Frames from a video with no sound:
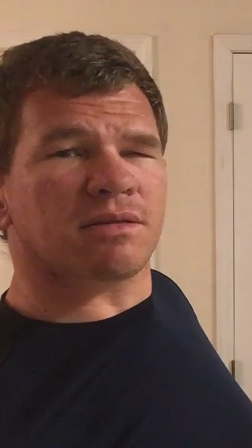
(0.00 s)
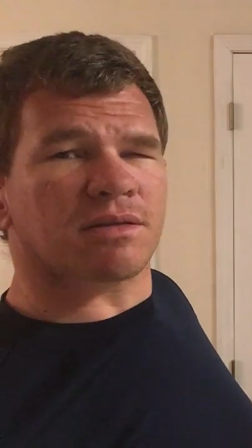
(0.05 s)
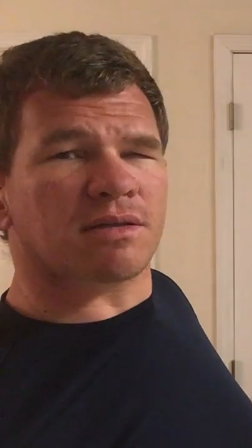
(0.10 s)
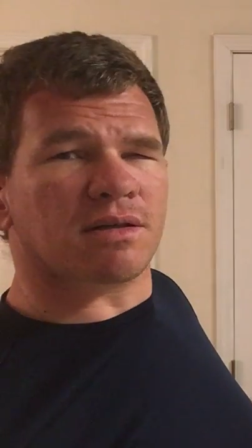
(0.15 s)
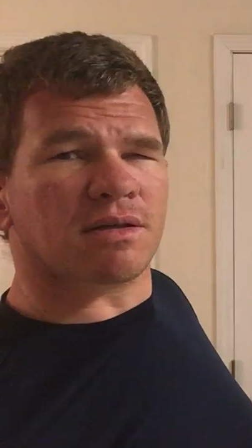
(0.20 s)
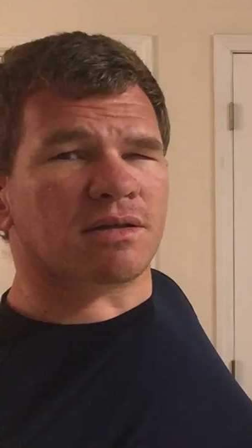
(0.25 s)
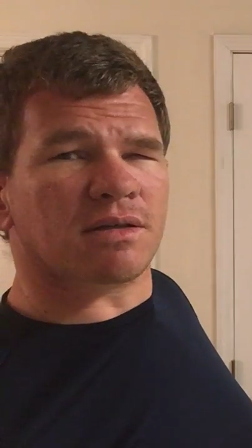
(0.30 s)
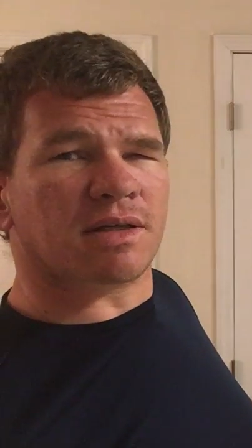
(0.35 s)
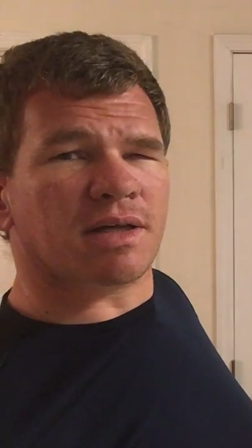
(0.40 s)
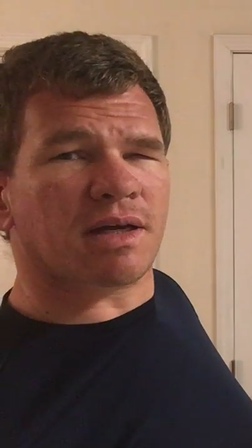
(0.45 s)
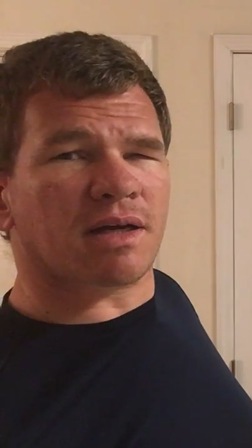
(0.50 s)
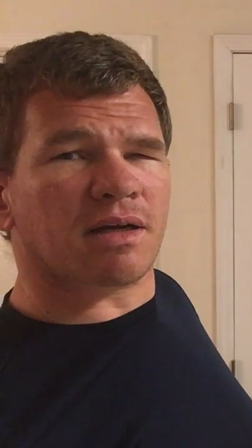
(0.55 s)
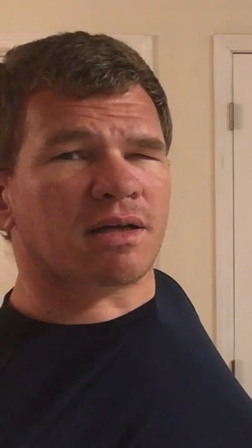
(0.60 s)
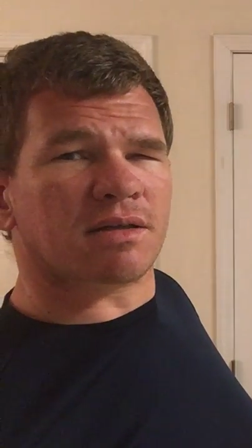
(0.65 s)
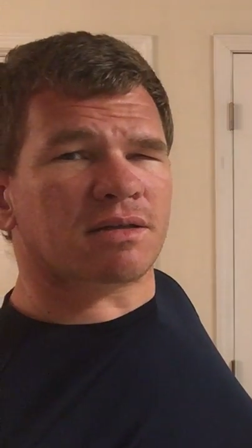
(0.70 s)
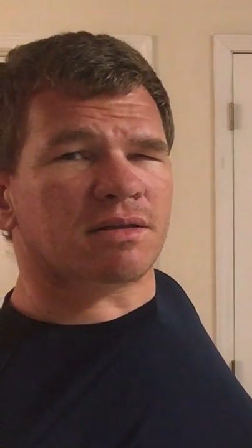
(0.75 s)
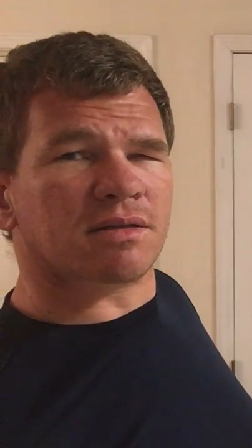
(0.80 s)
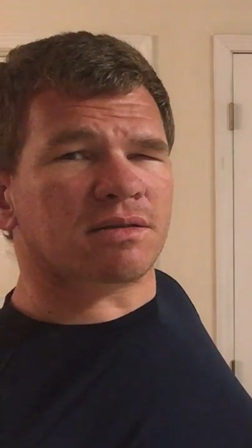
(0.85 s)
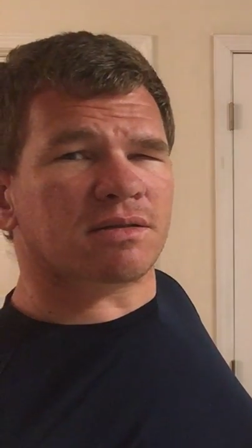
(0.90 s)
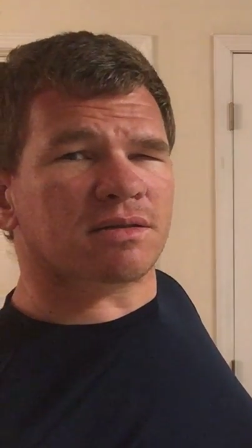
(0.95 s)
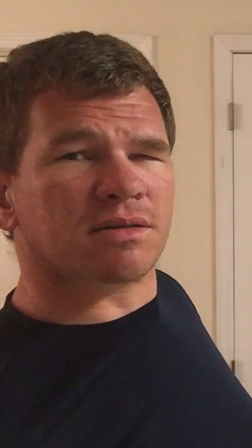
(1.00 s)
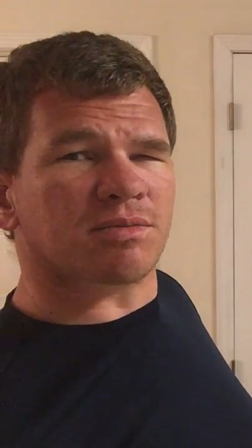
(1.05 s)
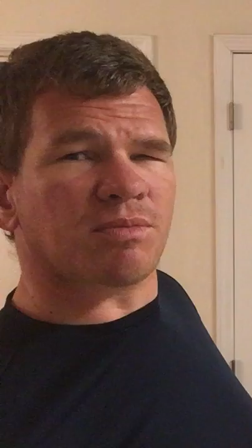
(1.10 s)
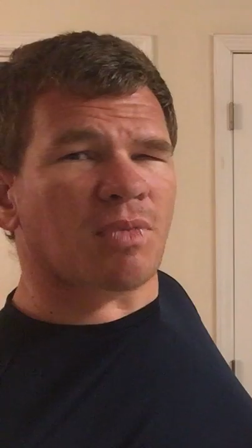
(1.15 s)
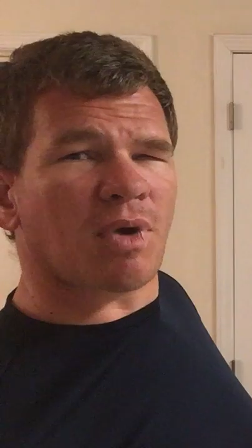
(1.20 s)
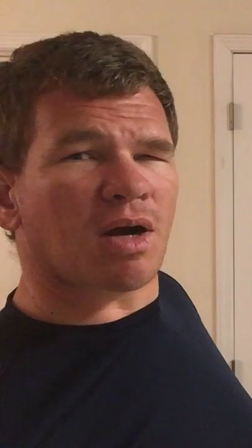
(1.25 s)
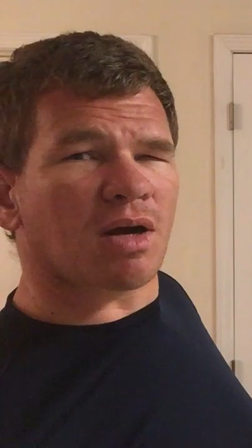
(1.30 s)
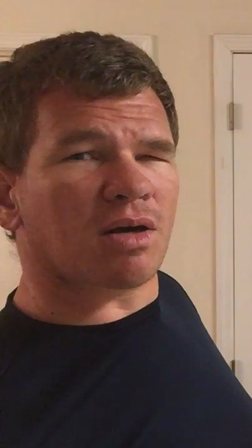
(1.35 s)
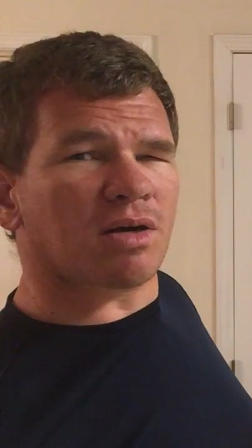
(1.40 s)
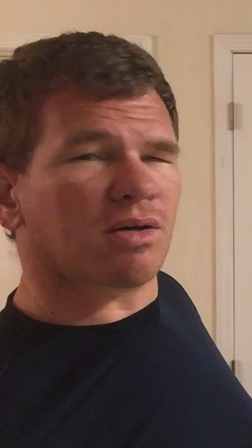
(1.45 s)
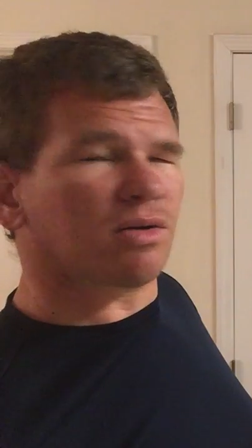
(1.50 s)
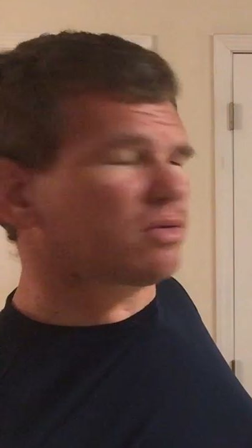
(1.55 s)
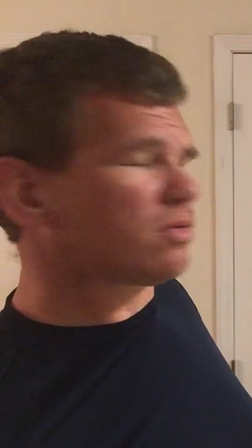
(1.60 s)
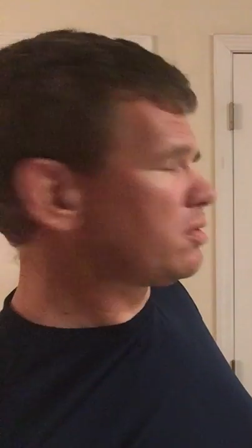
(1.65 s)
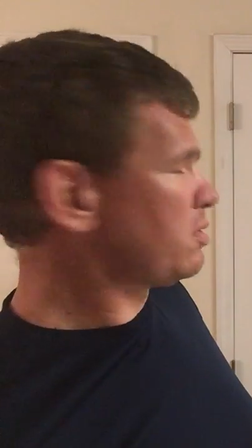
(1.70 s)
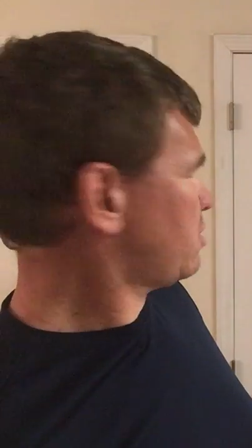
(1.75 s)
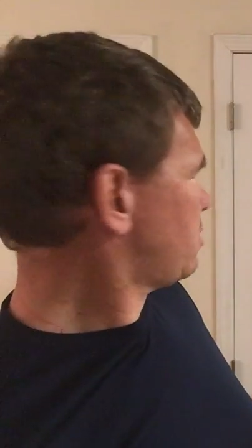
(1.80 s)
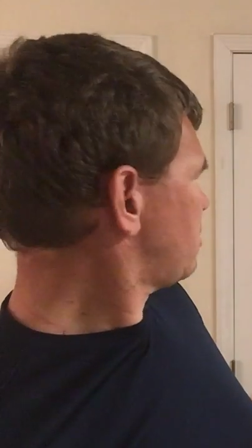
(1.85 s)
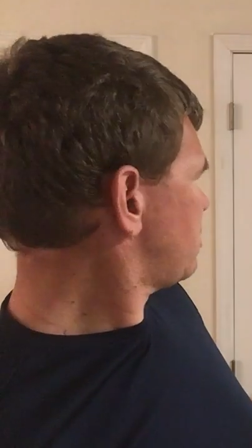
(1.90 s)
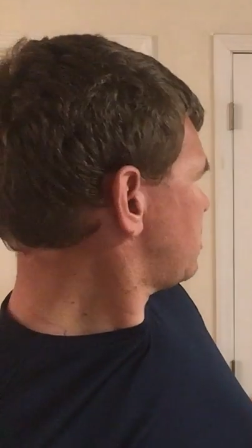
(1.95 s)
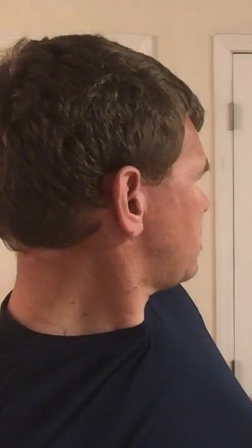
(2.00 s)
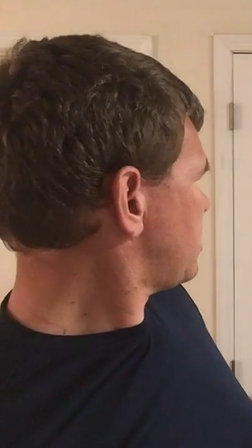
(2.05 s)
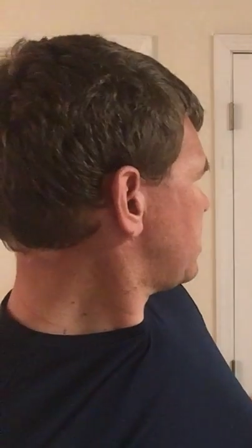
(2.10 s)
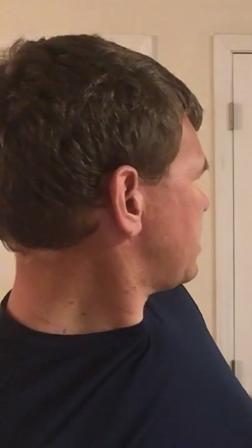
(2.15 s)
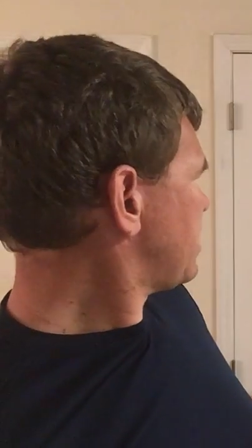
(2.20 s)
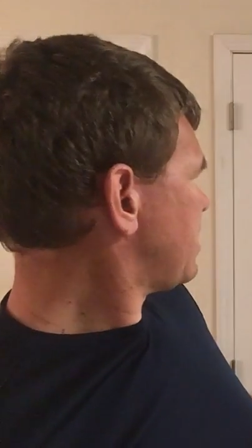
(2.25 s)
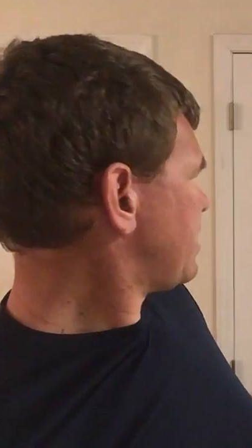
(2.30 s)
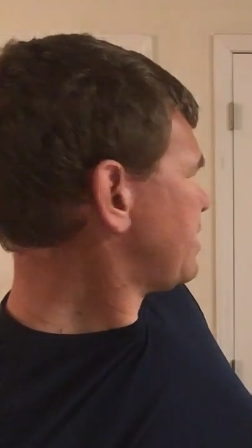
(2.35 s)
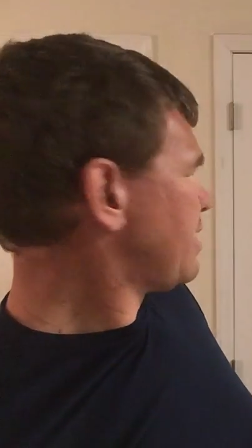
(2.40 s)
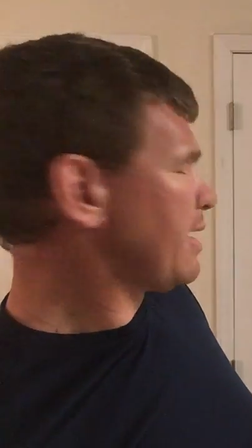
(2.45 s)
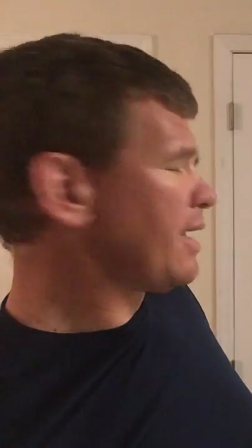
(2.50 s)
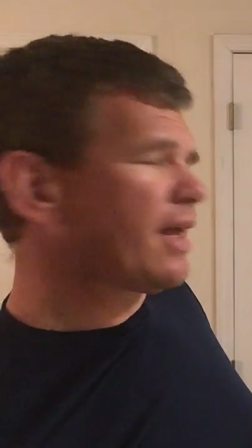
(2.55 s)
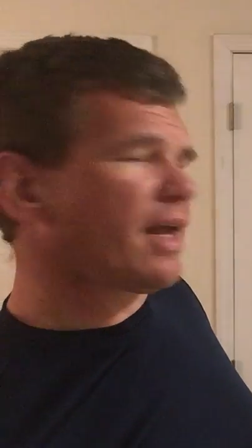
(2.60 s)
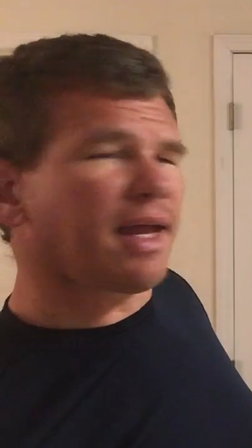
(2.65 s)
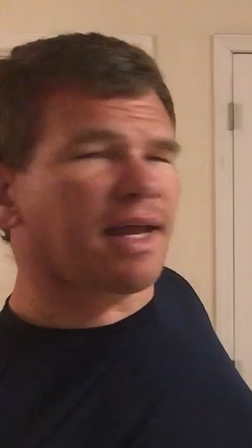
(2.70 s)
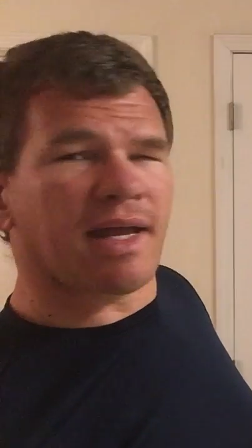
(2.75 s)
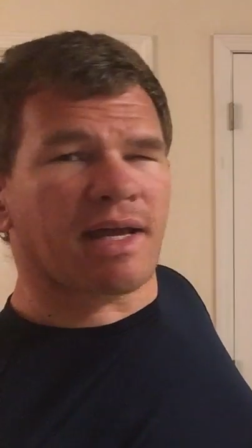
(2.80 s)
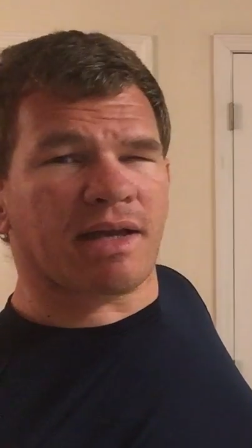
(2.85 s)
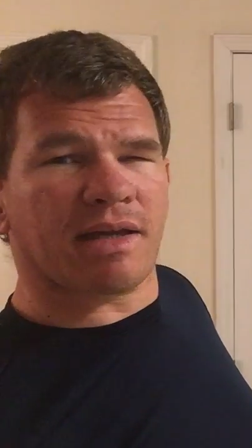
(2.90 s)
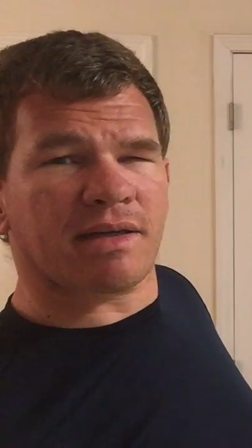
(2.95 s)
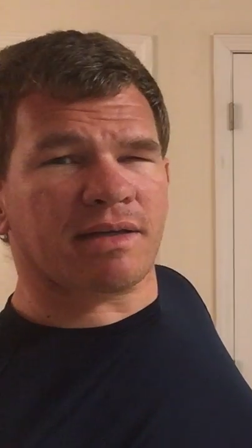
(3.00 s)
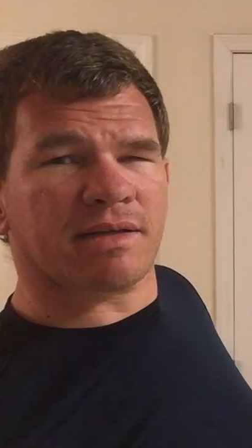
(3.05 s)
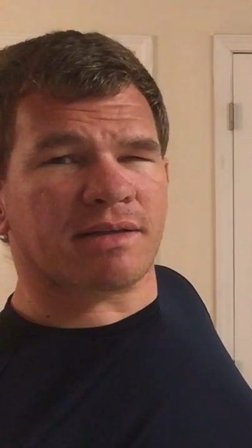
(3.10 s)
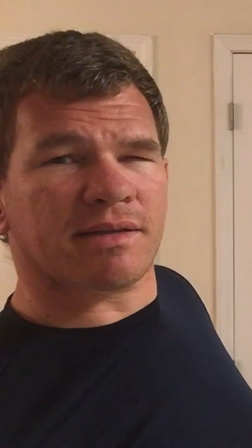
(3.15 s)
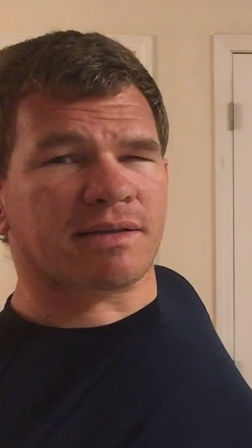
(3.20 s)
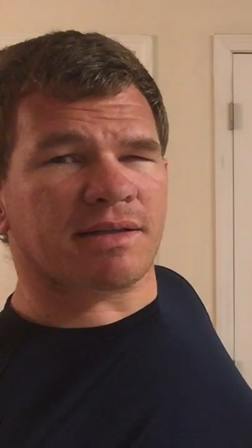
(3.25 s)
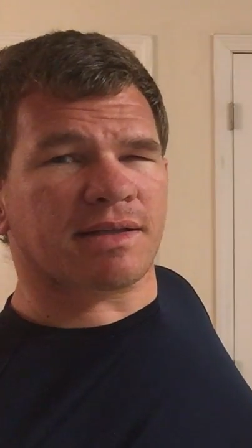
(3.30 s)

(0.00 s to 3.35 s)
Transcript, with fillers: third character tomorrow, and